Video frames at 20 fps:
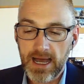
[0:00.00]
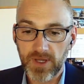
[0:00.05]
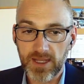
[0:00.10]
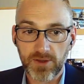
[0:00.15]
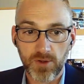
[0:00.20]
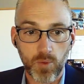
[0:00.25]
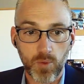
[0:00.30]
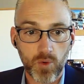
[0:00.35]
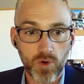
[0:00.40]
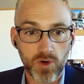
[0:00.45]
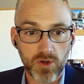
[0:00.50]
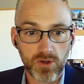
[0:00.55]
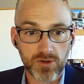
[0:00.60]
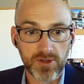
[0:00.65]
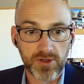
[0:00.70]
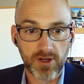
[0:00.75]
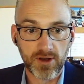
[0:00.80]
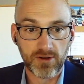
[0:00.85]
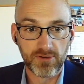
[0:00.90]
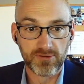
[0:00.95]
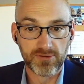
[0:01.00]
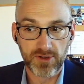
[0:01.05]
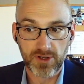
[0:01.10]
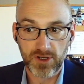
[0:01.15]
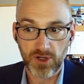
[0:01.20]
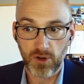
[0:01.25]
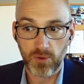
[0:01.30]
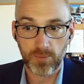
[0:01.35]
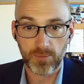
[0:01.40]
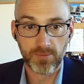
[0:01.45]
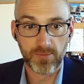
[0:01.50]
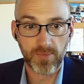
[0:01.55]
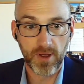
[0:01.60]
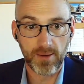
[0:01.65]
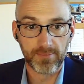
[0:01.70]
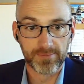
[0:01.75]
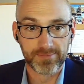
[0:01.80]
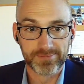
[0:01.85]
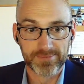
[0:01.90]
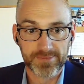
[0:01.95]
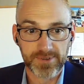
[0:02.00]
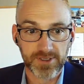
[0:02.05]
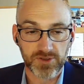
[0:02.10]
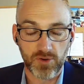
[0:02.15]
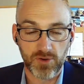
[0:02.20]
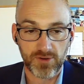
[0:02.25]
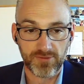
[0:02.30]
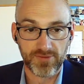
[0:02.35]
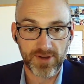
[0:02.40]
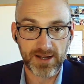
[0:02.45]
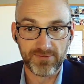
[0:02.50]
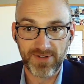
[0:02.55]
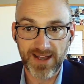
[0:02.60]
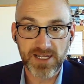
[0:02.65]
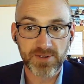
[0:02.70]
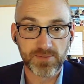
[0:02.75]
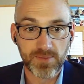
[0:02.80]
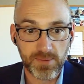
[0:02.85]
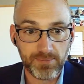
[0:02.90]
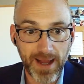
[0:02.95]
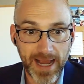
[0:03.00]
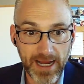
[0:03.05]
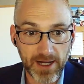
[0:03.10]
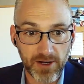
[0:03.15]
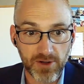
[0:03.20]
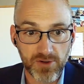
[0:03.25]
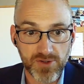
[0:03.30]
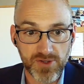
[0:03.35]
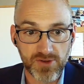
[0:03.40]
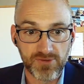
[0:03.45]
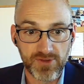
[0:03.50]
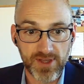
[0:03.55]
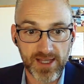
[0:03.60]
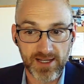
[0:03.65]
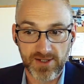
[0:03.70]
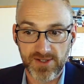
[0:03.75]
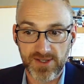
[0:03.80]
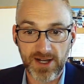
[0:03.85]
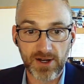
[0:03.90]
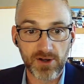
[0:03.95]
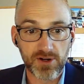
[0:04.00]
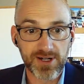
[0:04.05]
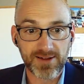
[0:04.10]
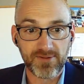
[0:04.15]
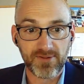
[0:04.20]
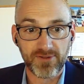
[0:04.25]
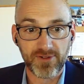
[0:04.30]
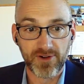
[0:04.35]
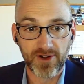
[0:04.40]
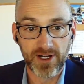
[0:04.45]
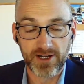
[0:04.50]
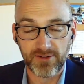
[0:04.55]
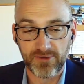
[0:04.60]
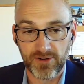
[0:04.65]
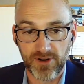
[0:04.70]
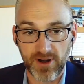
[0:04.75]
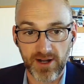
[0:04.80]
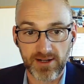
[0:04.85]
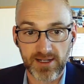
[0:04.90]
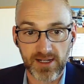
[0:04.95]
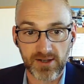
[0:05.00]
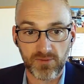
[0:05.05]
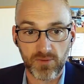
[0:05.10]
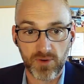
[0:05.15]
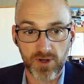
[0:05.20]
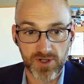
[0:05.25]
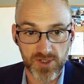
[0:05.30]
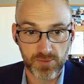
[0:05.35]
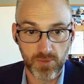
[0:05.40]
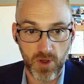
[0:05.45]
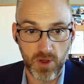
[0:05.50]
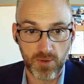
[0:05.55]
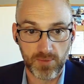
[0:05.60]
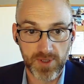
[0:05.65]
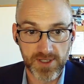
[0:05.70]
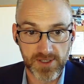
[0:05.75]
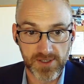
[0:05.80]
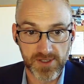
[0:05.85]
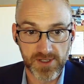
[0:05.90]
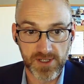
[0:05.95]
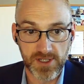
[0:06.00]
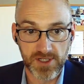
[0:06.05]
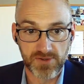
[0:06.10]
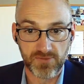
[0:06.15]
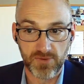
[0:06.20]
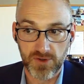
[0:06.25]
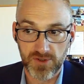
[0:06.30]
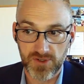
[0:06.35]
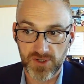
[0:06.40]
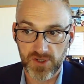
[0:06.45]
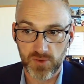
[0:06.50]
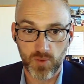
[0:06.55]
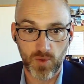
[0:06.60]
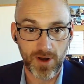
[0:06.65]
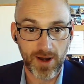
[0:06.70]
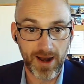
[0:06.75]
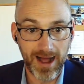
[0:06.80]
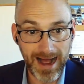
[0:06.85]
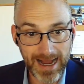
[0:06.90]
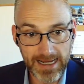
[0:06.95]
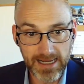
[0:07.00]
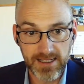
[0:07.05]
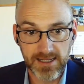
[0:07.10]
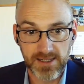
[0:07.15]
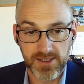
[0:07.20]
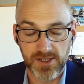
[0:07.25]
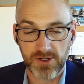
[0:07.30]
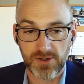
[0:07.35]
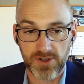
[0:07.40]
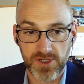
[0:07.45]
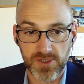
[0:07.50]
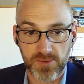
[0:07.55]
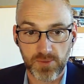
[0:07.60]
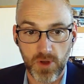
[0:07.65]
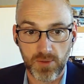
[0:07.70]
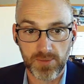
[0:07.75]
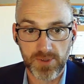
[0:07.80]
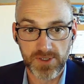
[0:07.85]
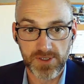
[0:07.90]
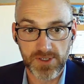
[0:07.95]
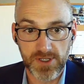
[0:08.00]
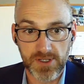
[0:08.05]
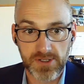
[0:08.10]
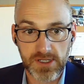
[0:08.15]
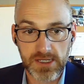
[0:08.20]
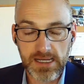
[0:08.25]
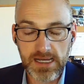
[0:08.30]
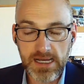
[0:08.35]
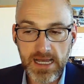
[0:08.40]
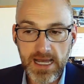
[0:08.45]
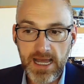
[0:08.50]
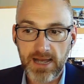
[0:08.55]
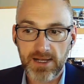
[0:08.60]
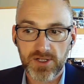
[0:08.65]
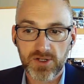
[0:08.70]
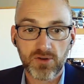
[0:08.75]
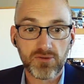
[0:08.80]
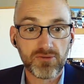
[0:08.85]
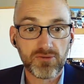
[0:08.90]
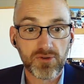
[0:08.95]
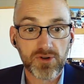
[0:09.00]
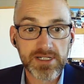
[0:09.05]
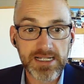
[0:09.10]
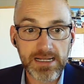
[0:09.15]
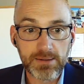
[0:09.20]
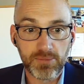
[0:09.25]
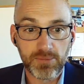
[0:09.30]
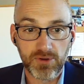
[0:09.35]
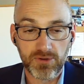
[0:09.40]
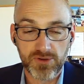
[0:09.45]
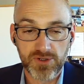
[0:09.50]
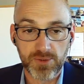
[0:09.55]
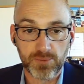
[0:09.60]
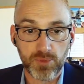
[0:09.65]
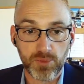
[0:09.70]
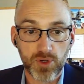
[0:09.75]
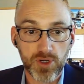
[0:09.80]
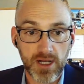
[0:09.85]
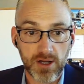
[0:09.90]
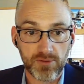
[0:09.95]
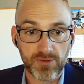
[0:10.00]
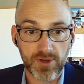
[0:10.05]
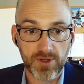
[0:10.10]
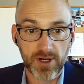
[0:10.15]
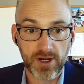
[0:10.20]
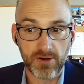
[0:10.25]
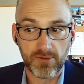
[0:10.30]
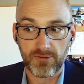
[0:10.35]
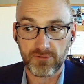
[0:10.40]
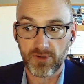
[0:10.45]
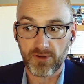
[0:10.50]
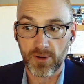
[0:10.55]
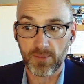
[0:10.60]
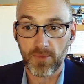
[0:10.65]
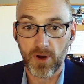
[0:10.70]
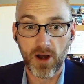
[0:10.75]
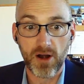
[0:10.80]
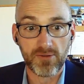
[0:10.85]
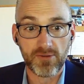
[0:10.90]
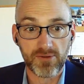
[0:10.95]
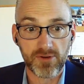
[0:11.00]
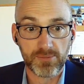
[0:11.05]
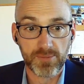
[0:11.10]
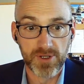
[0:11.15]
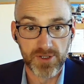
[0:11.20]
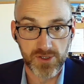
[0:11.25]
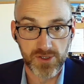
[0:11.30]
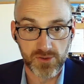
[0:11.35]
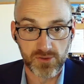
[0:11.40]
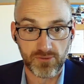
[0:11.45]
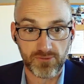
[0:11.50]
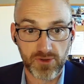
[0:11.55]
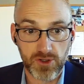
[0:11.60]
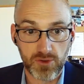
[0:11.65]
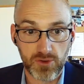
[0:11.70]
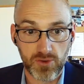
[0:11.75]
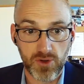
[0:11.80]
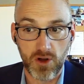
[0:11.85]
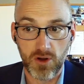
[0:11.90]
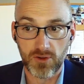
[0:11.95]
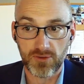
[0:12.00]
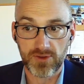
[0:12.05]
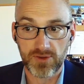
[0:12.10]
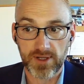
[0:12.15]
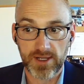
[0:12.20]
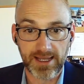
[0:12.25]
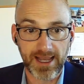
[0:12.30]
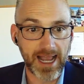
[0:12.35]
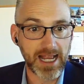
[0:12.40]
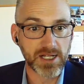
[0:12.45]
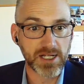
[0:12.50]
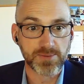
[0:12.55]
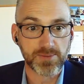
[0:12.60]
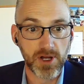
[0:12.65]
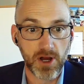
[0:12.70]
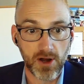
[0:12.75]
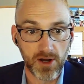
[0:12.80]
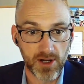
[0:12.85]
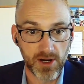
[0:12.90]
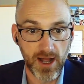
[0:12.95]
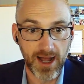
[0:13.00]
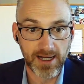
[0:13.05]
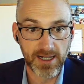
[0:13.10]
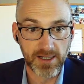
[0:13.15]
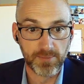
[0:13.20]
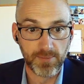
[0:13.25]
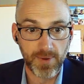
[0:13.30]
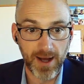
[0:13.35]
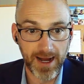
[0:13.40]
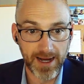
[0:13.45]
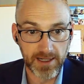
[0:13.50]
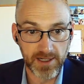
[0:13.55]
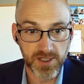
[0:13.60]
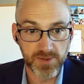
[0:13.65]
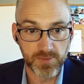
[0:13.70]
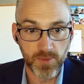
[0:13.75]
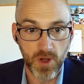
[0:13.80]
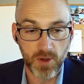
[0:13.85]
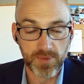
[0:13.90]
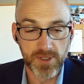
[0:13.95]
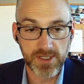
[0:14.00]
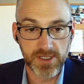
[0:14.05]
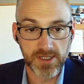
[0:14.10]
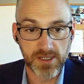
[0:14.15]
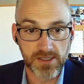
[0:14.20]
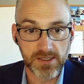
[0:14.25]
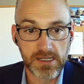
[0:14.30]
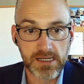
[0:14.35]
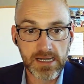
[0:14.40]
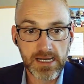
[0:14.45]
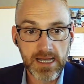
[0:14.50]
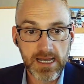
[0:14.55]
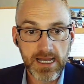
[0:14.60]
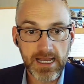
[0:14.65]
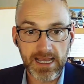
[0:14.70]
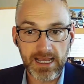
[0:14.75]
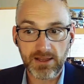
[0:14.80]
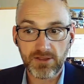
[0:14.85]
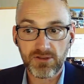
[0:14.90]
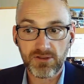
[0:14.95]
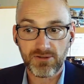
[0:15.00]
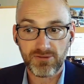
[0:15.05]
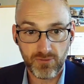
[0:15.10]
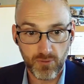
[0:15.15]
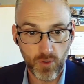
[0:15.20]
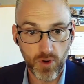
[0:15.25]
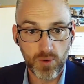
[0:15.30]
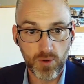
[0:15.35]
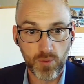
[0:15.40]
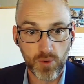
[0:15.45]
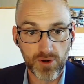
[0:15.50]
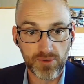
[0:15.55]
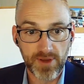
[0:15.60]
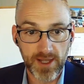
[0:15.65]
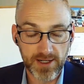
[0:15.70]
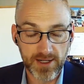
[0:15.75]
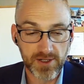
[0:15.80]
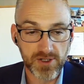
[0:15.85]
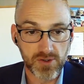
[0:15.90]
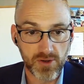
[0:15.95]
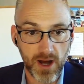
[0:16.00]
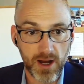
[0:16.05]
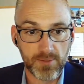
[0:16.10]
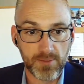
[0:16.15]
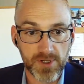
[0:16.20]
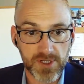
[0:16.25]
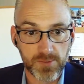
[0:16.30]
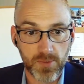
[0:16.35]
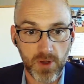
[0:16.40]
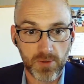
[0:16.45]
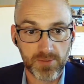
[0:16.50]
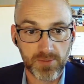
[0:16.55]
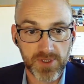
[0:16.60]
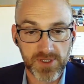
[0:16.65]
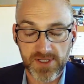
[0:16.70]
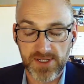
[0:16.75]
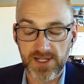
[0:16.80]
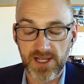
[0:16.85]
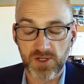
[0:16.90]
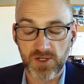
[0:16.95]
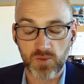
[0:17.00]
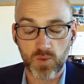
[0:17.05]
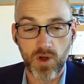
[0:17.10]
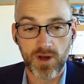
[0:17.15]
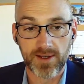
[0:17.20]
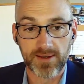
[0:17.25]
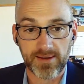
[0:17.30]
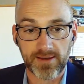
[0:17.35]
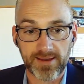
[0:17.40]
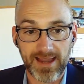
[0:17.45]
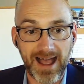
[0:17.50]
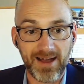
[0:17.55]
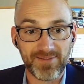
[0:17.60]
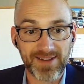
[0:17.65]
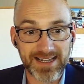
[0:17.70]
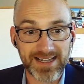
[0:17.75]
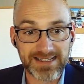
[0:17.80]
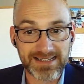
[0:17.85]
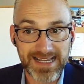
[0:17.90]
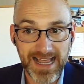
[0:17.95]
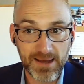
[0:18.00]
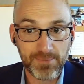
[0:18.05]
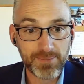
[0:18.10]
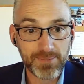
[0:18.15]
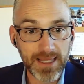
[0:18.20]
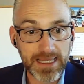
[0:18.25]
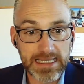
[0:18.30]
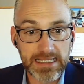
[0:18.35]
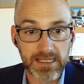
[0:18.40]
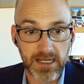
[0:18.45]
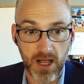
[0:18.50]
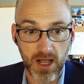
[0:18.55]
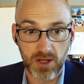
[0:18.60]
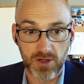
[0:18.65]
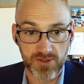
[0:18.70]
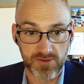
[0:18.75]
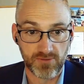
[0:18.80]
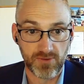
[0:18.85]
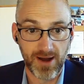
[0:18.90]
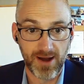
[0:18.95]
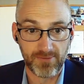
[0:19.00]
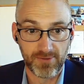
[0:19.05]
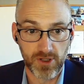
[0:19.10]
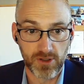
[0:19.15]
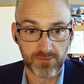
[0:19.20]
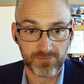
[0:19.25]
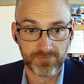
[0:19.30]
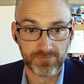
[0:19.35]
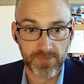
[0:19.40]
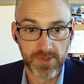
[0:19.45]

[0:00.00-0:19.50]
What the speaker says: In the world of, sort of investment bankers and things, they're going to have a very different idea of what a small business is versus what I consider a small business. So, for example, there's a book out there from Harvard Business Review called The HBR Guide to Buying a Small Business. In the foreword, they describe a small business as one having $10 million of revenue.